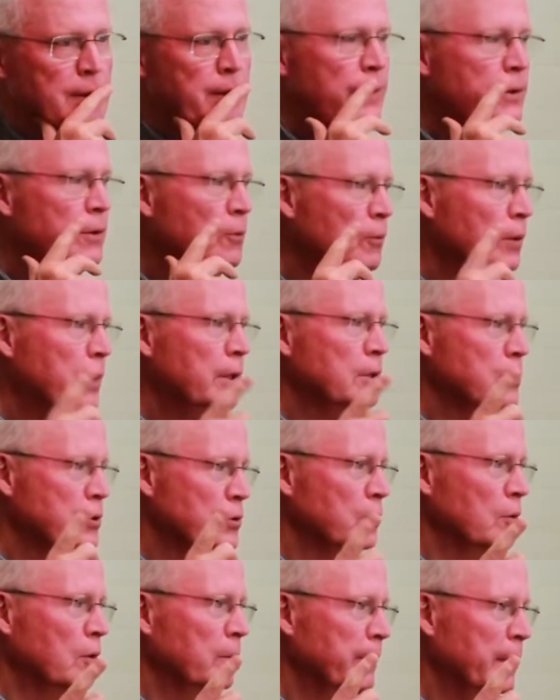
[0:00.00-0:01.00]
So the
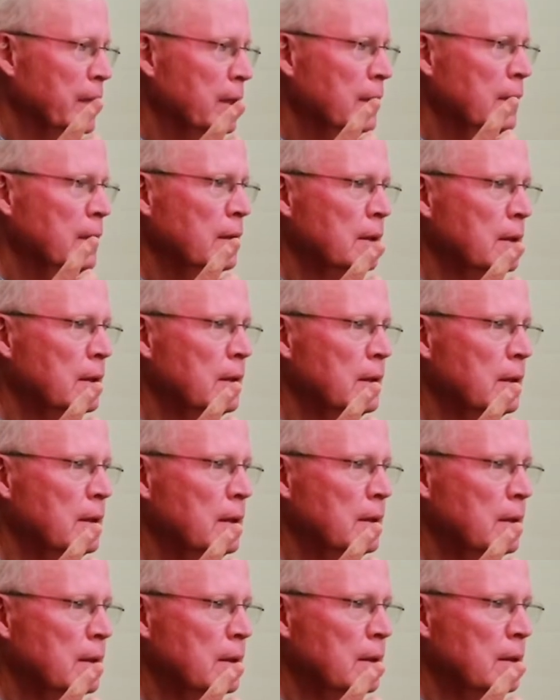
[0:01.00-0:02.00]
word trauma
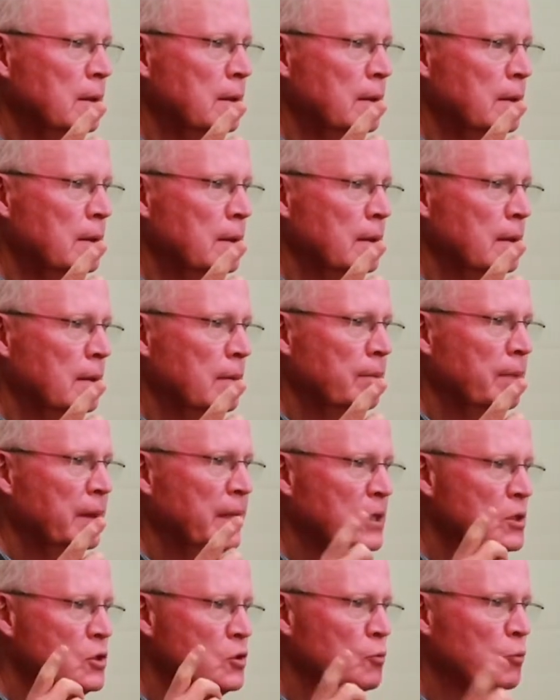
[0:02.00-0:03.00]

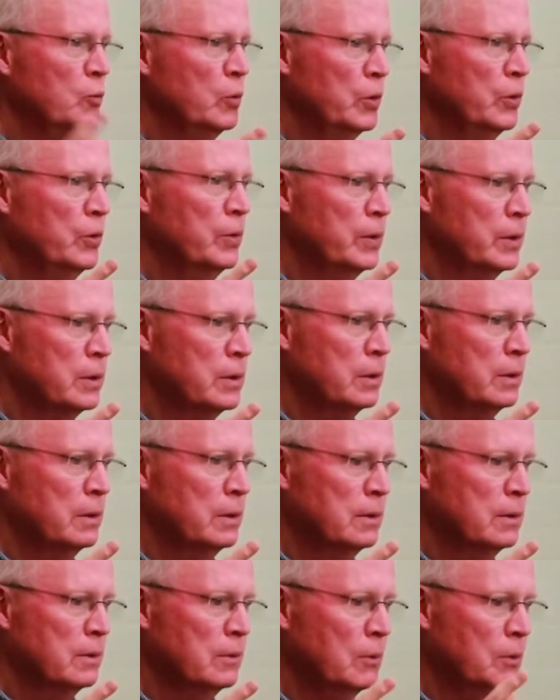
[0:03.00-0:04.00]
means wound
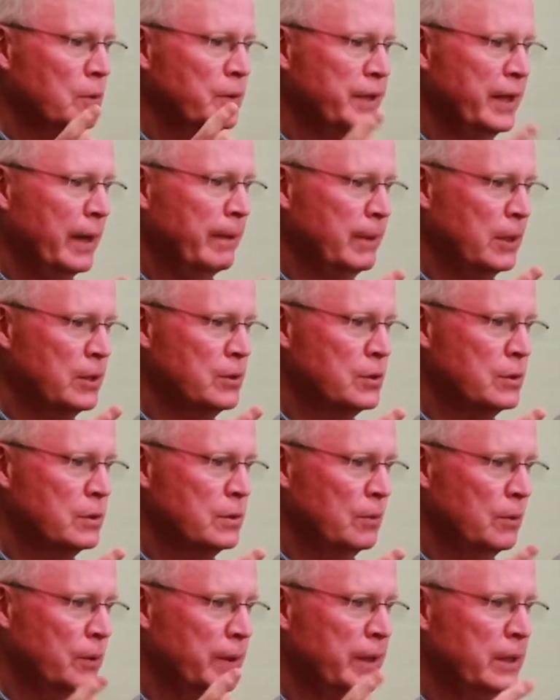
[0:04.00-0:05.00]
or
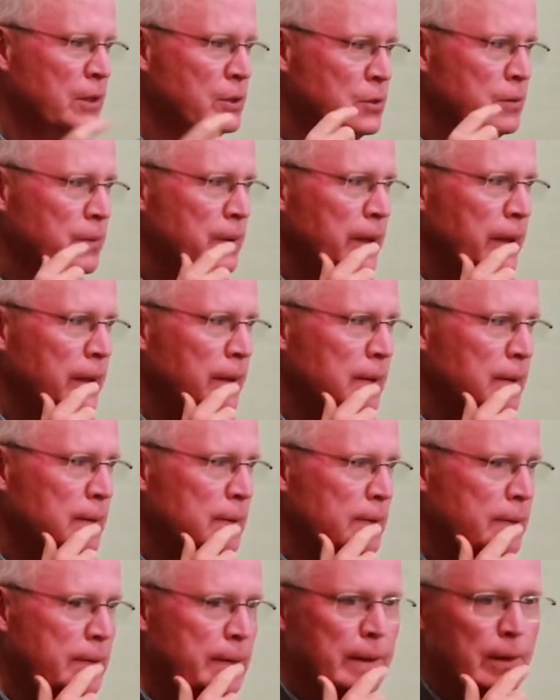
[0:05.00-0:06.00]
damage or injury
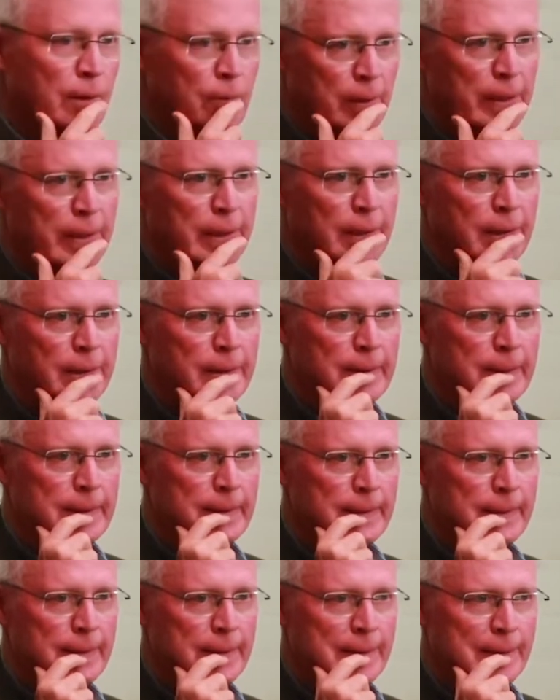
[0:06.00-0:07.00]
in Greek.
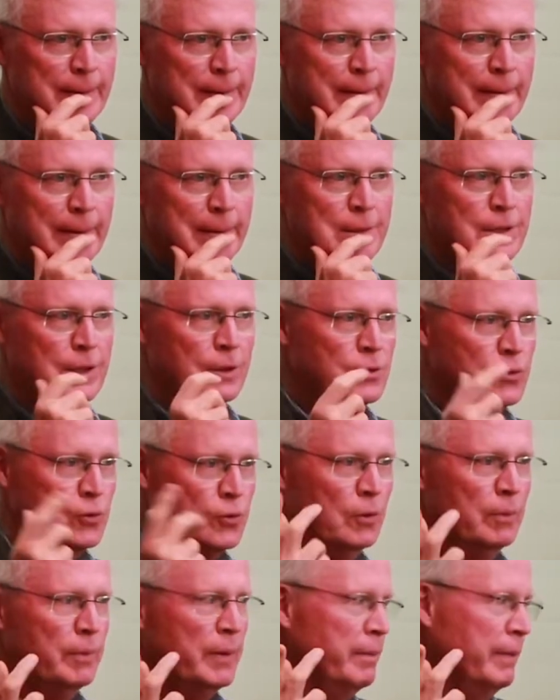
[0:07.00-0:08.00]
So
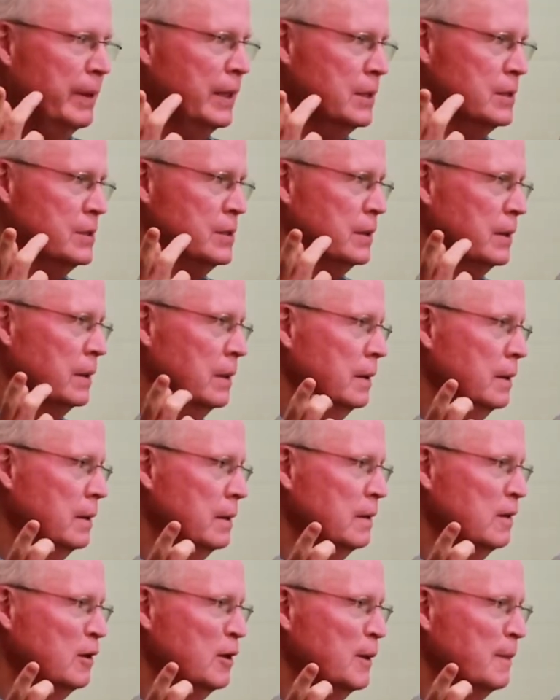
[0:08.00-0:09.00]
trauma medicine